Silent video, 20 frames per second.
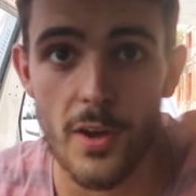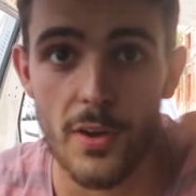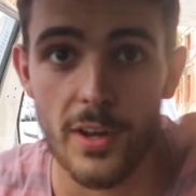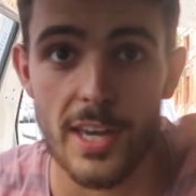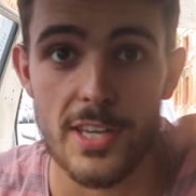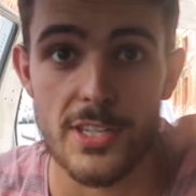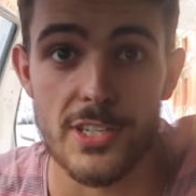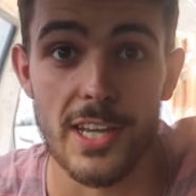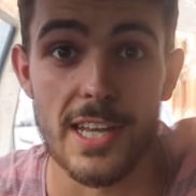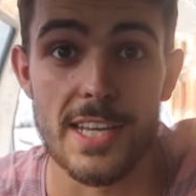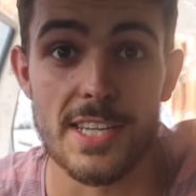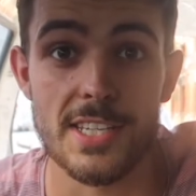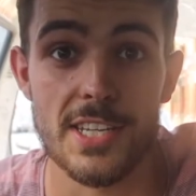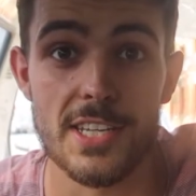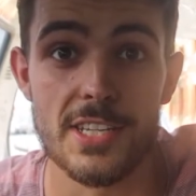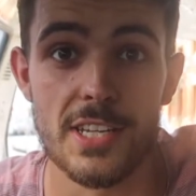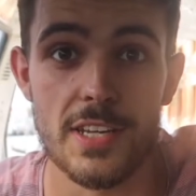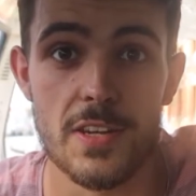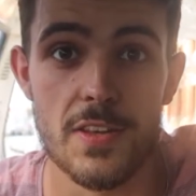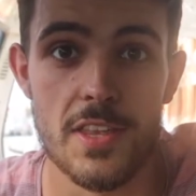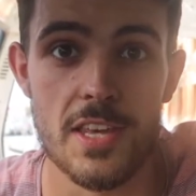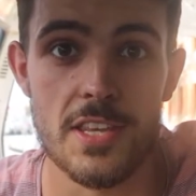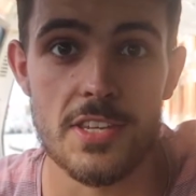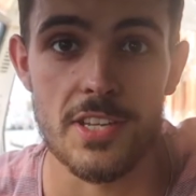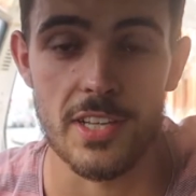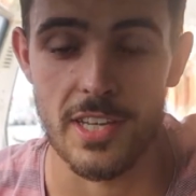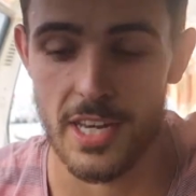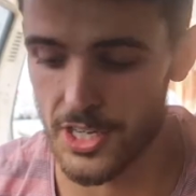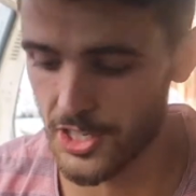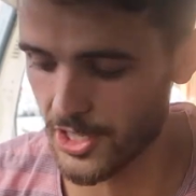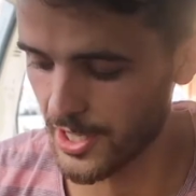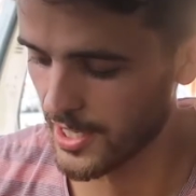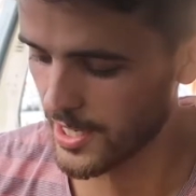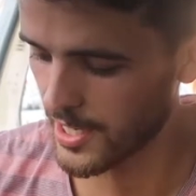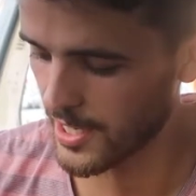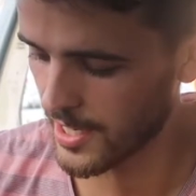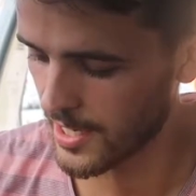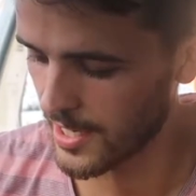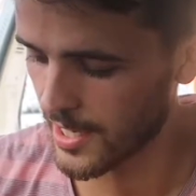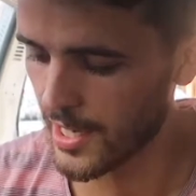Okay, so let's continue the insulation.
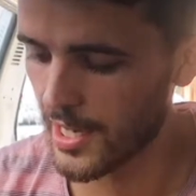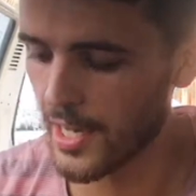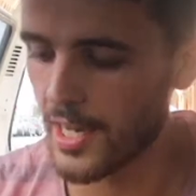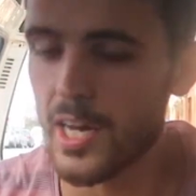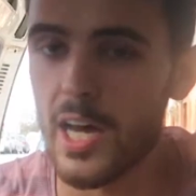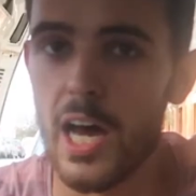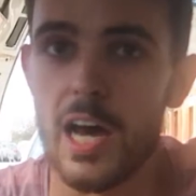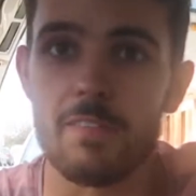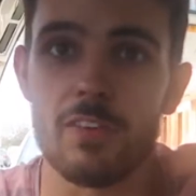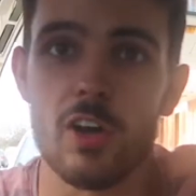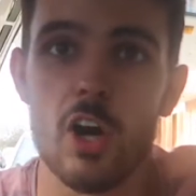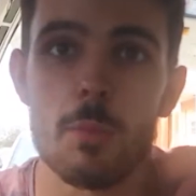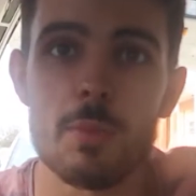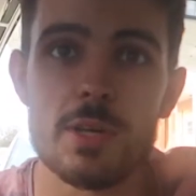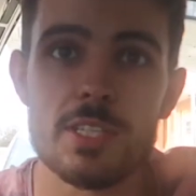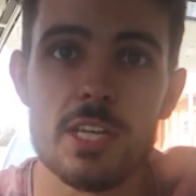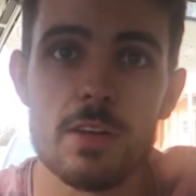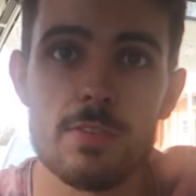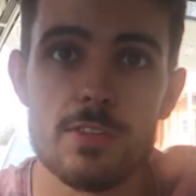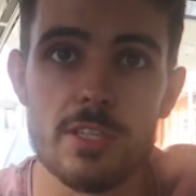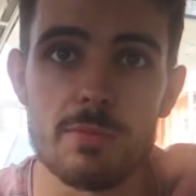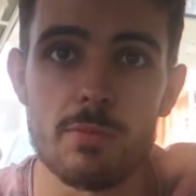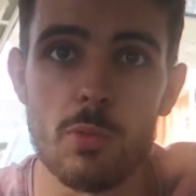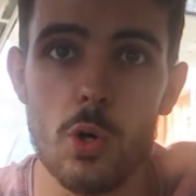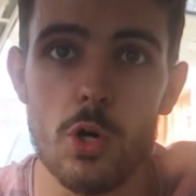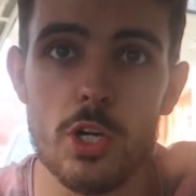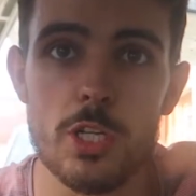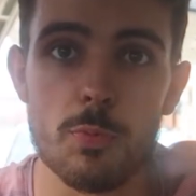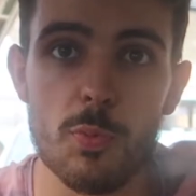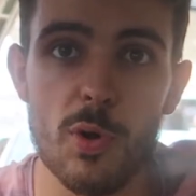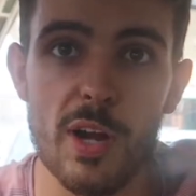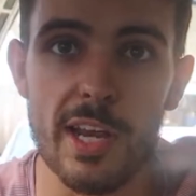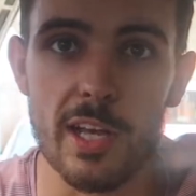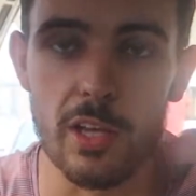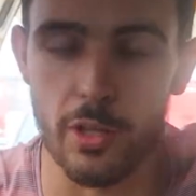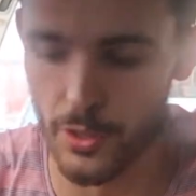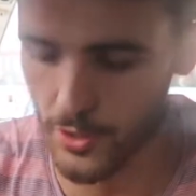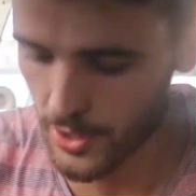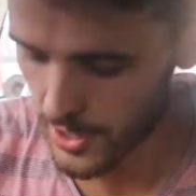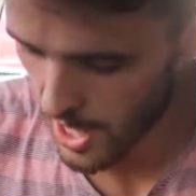I've got myself some more spray
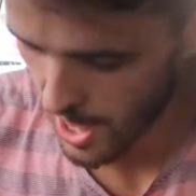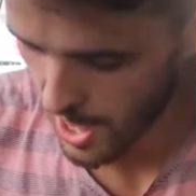glue.